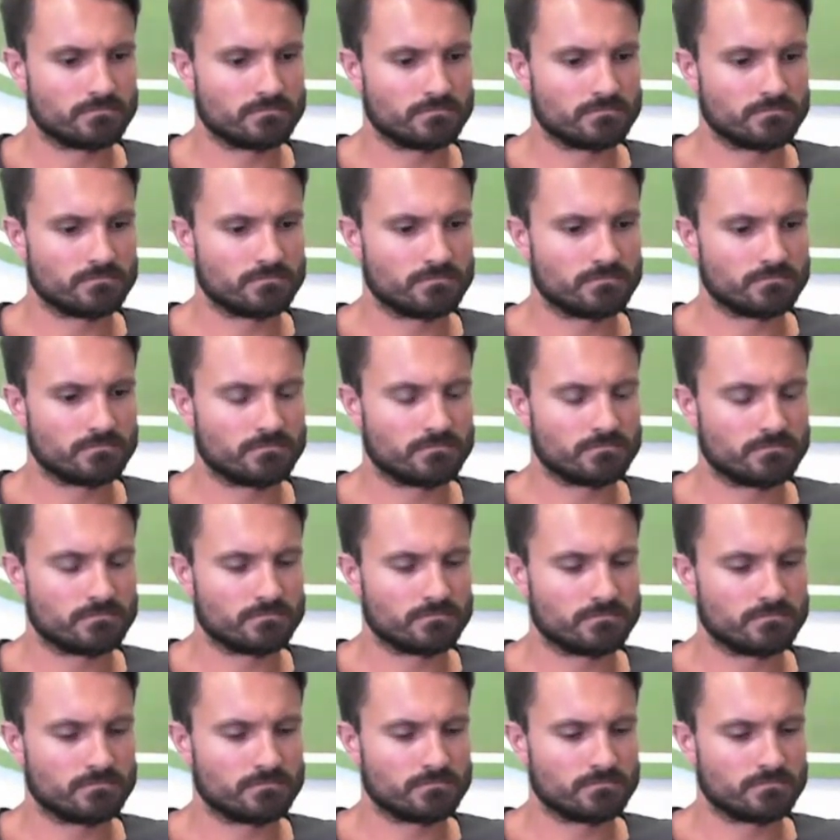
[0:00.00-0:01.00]

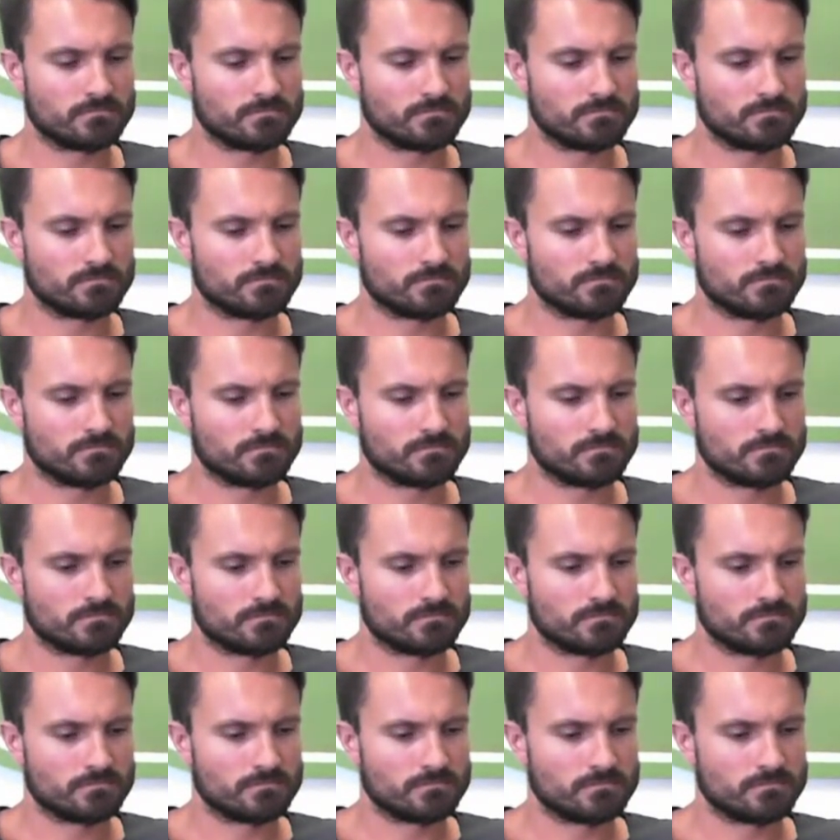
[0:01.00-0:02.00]

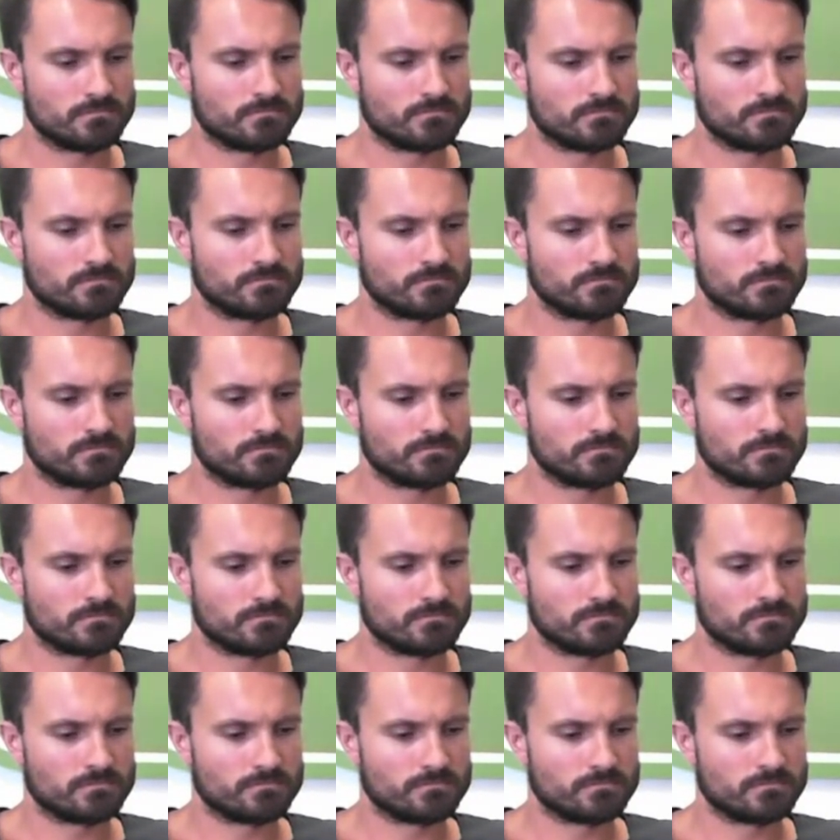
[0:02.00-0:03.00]

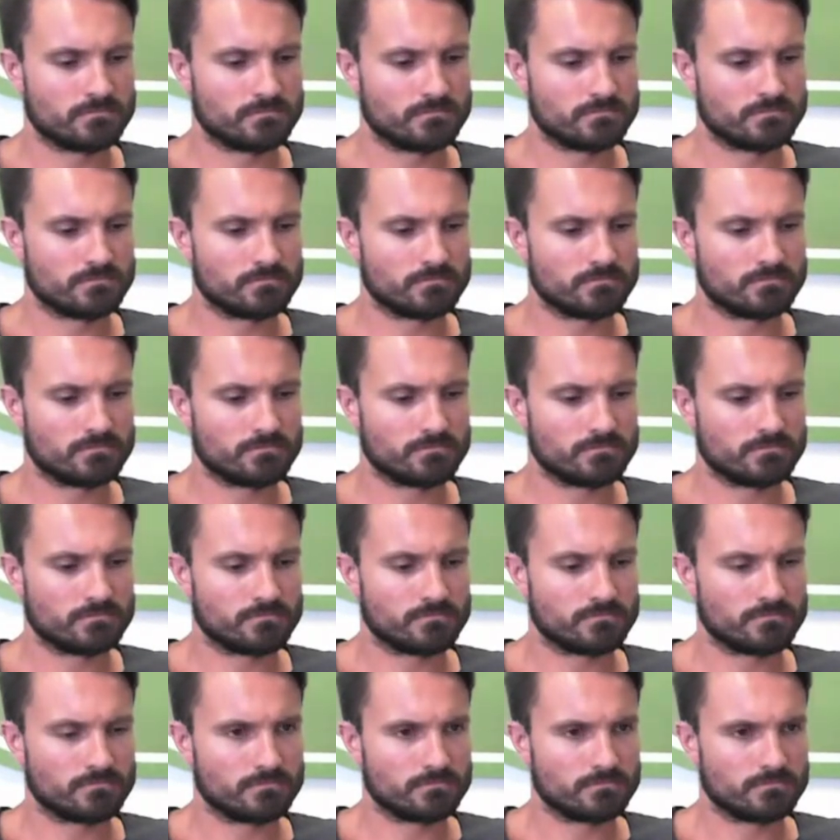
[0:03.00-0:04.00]

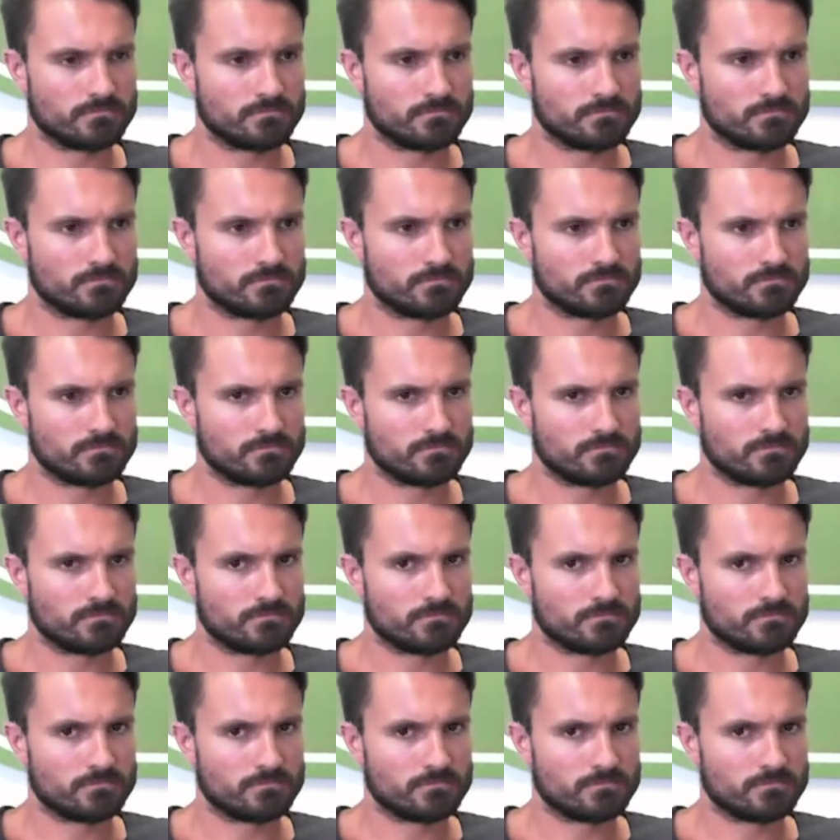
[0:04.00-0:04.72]
(not speaking)